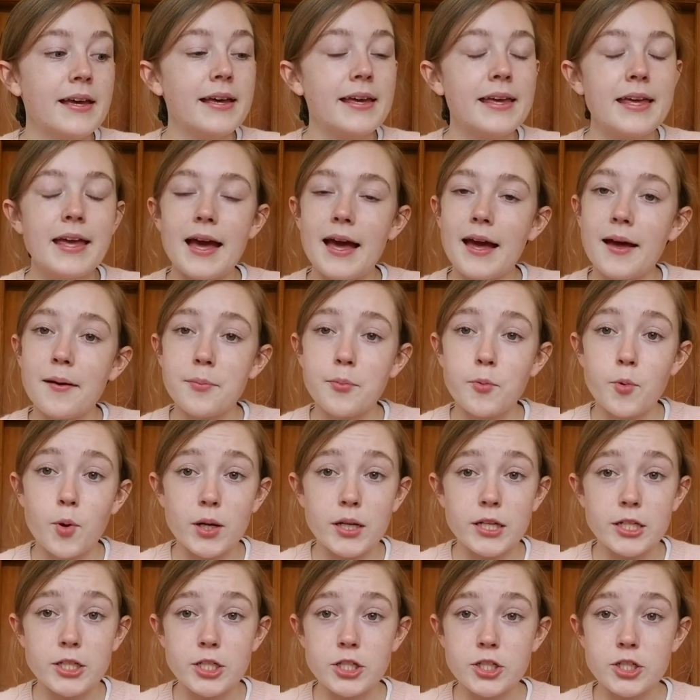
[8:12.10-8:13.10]
yeah,
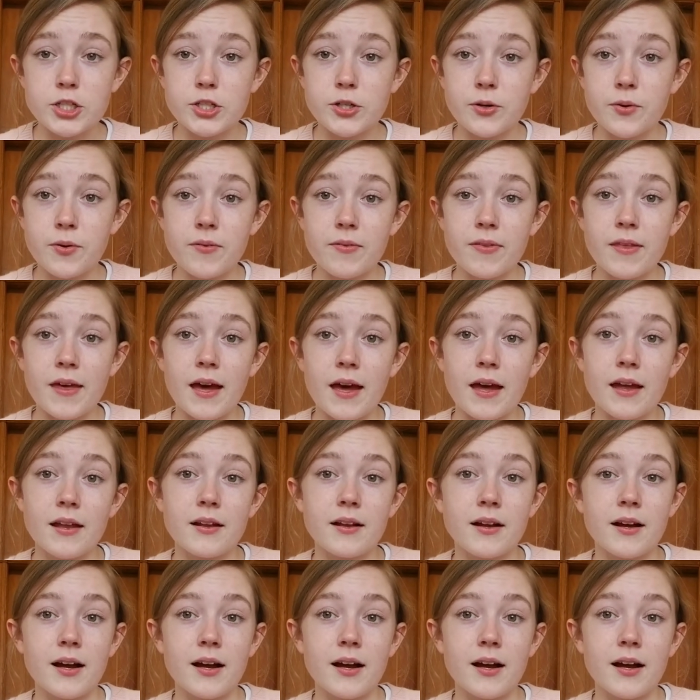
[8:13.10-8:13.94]
wanted to show you that.